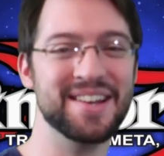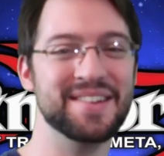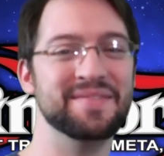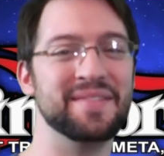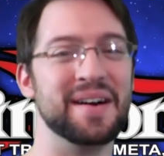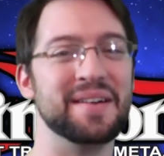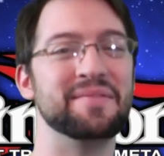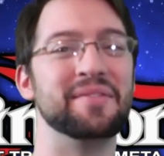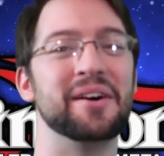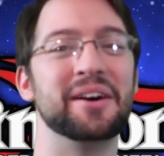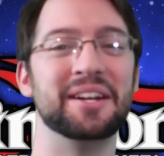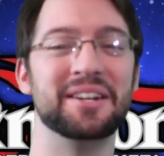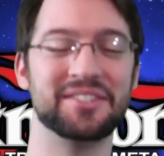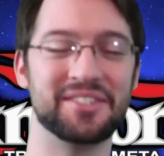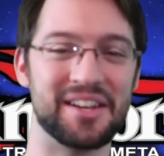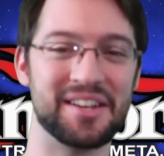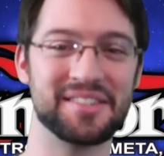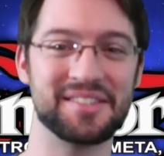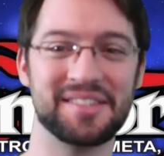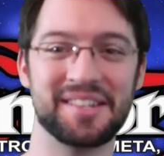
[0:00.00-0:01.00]
And my buddy
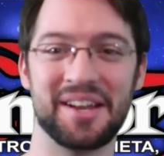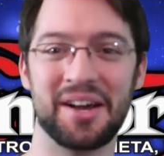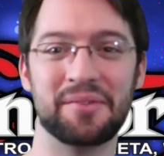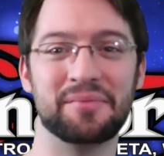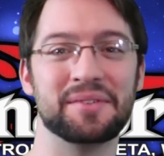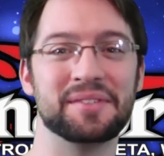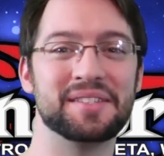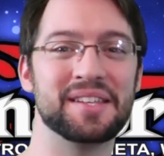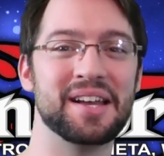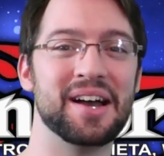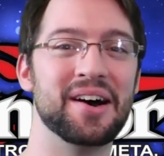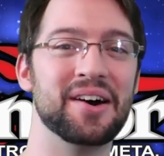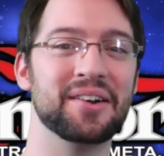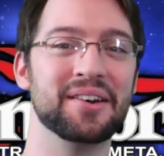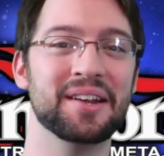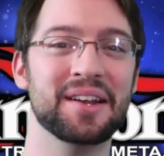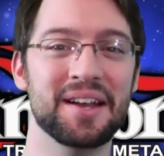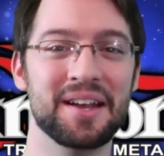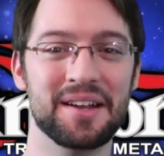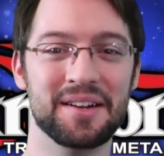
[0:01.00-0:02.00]
Jason, help us
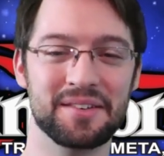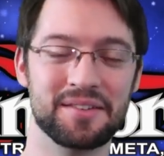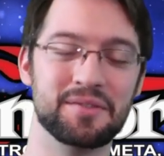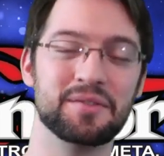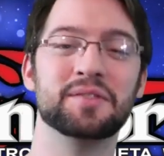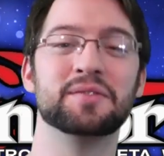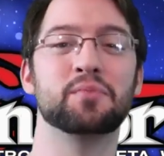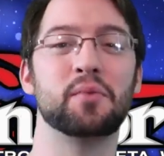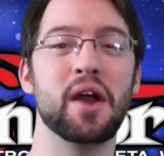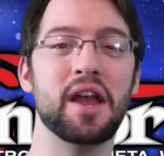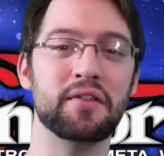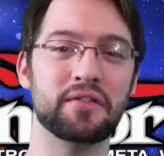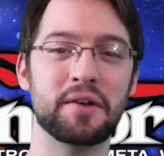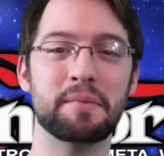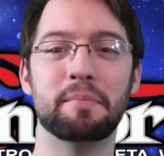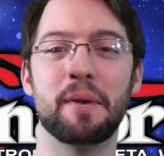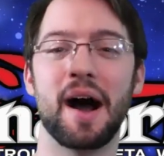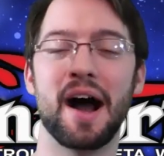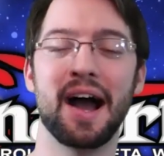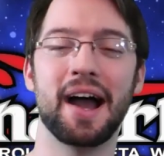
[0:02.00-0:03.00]
out. Just wave
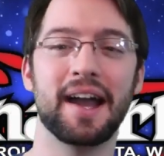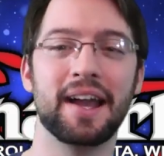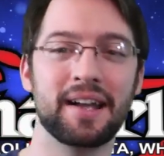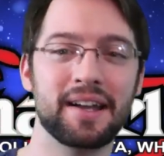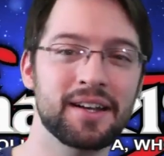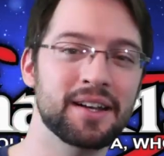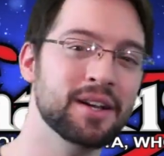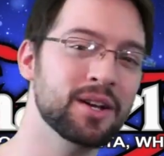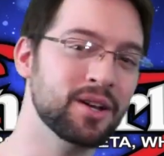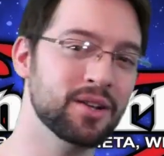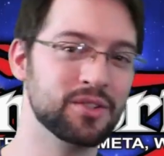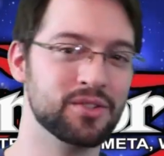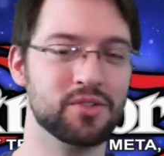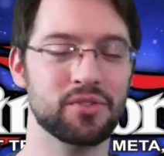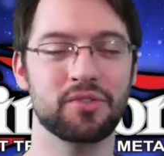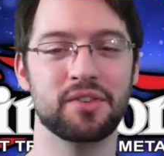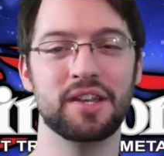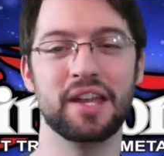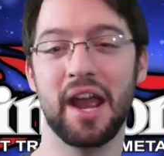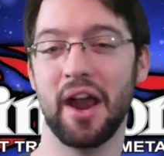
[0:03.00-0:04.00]
goodbye
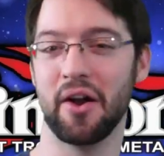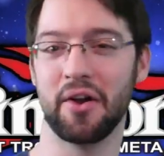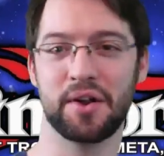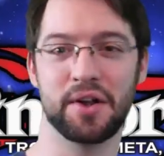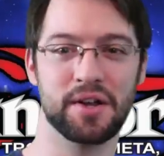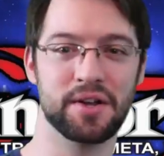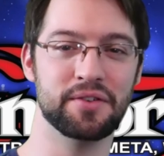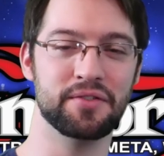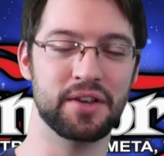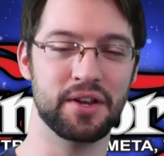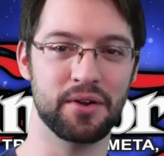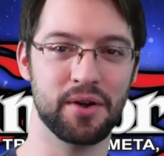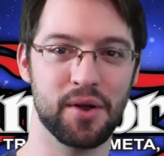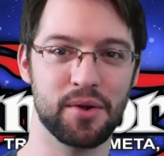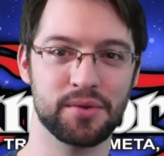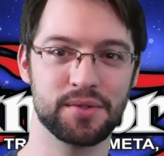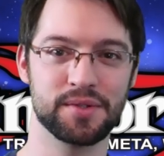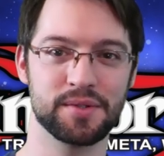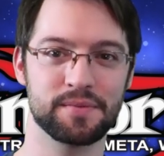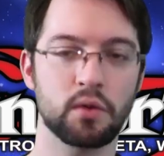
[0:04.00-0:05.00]
to the era of
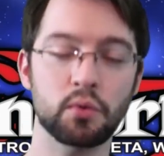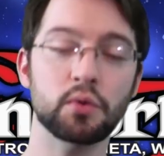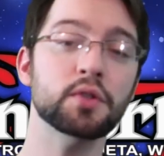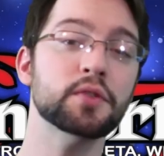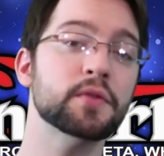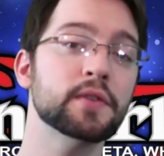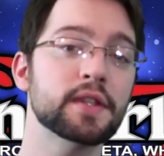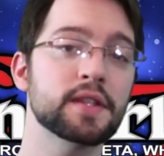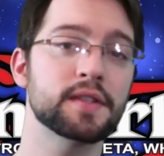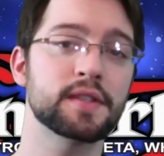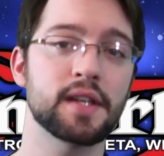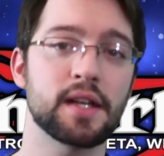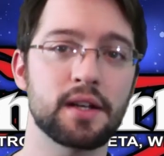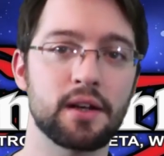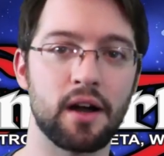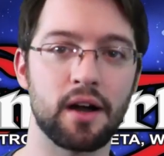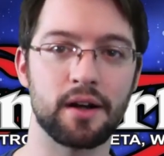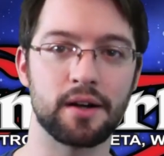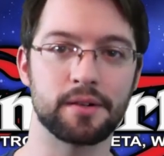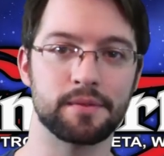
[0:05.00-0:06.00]
heroes. The rules for this set
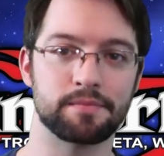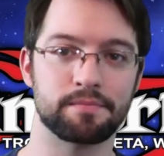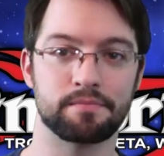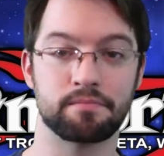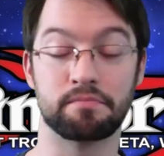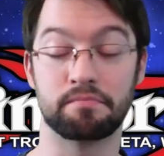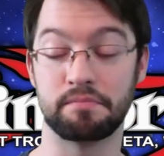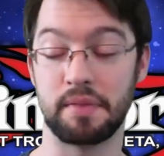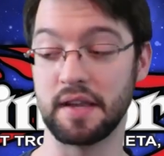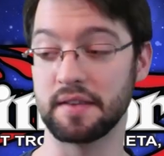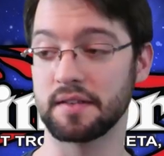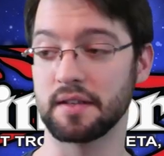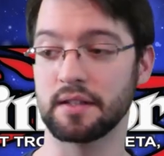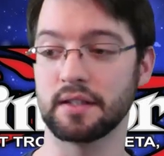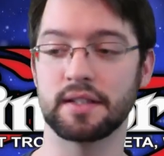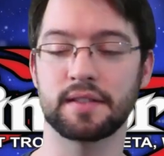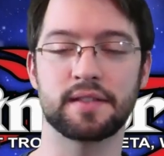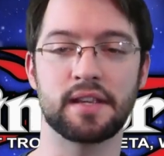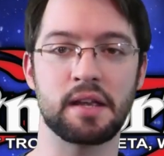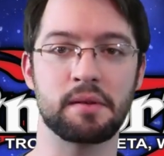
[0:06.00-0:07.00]
are basically
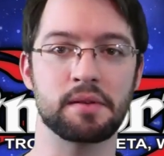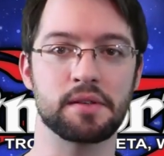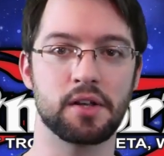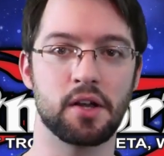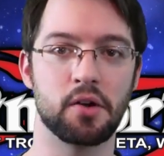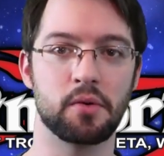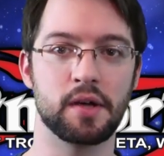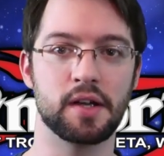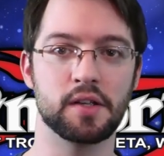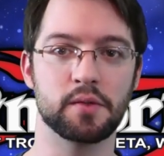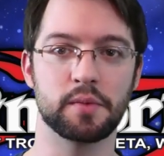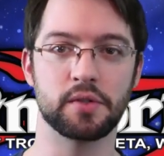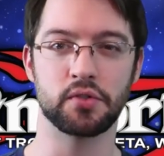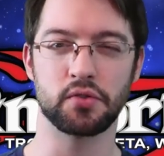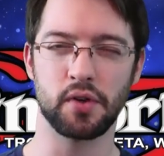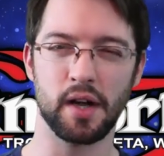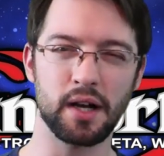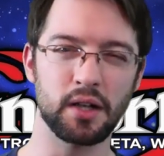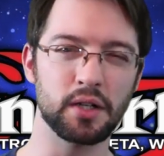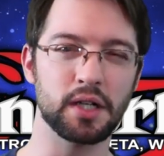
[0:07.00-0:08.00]
the same as always. We
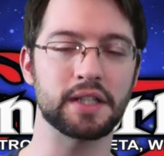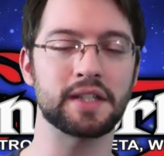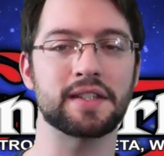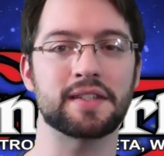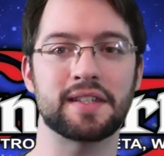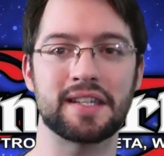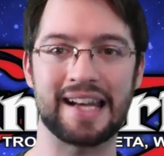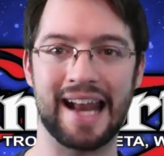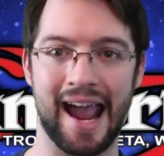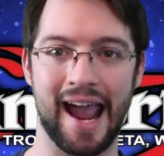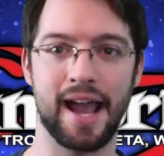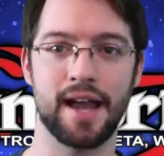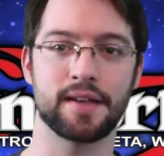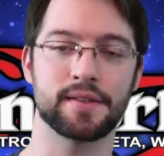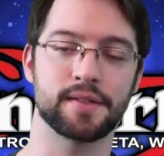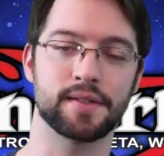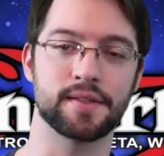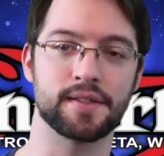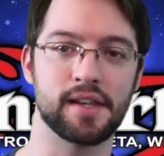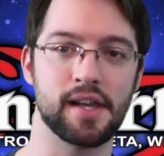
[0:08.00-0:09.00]
try to look at the set as
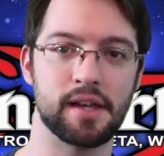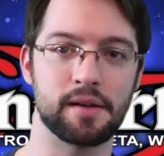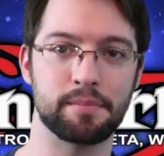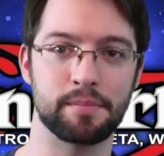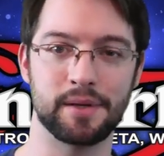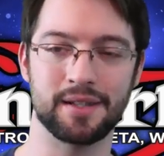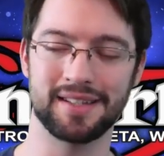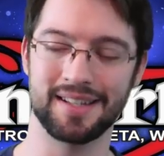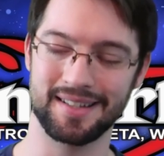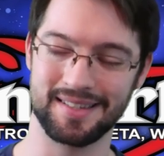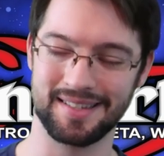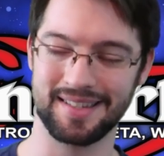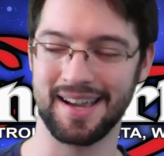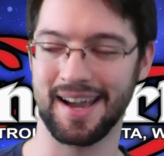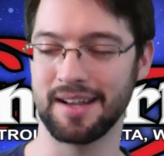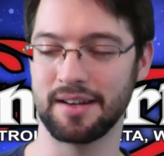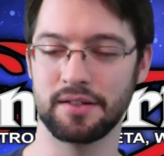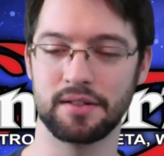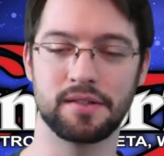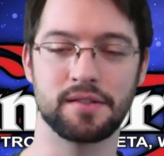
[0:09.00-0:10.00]
a set, but that's
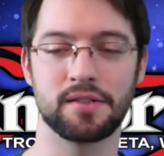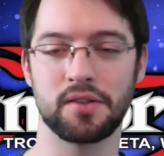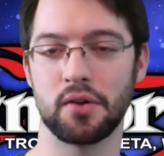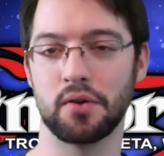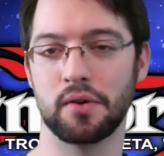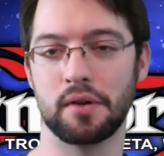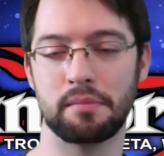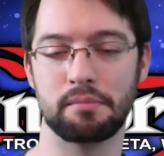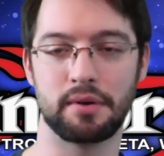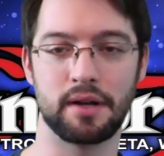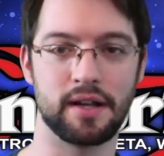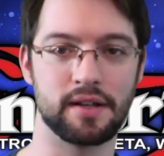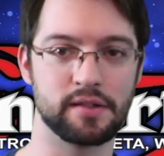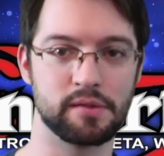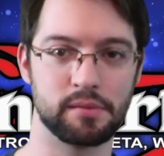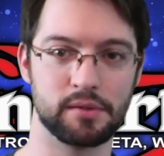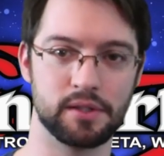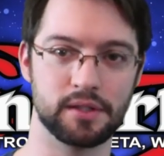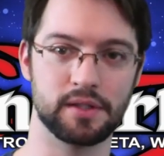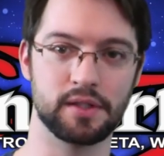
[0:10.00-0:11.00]
gotten so
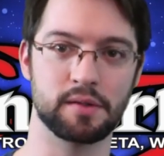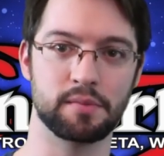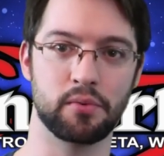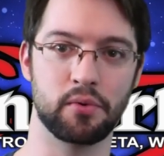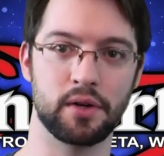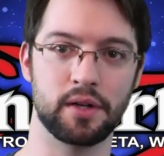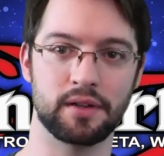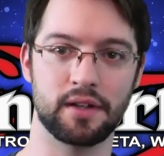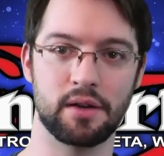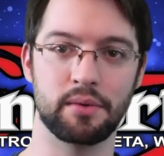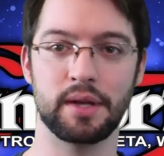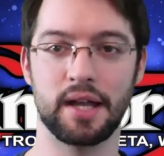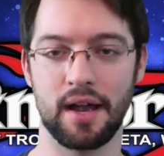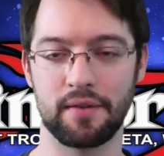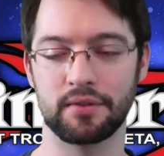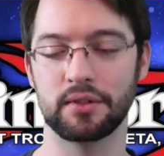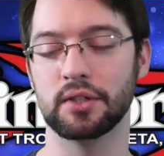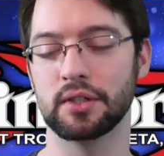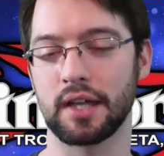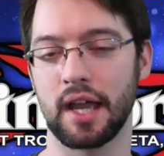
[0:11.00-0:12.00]
impossible at this point that we have
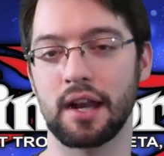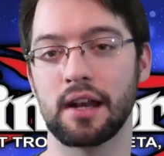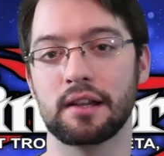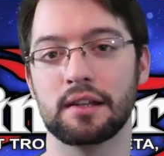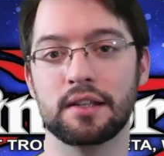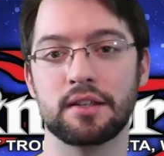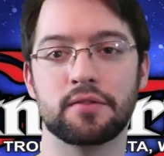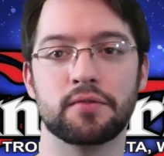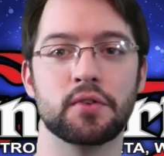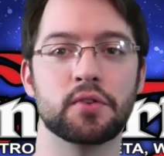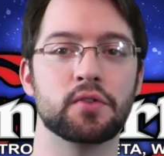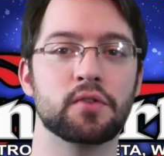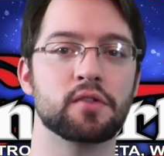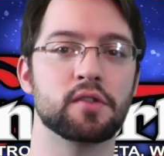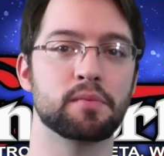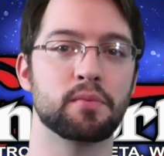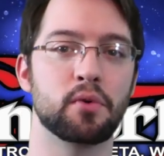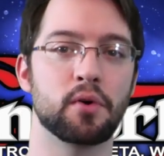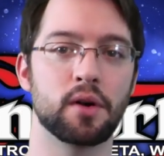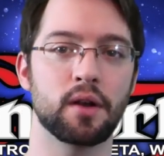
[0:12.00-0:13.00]
to look at at least future
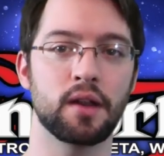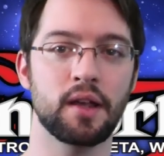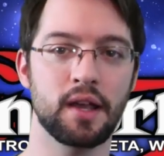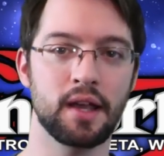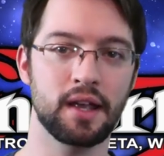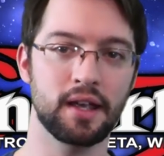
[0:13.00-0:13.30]
support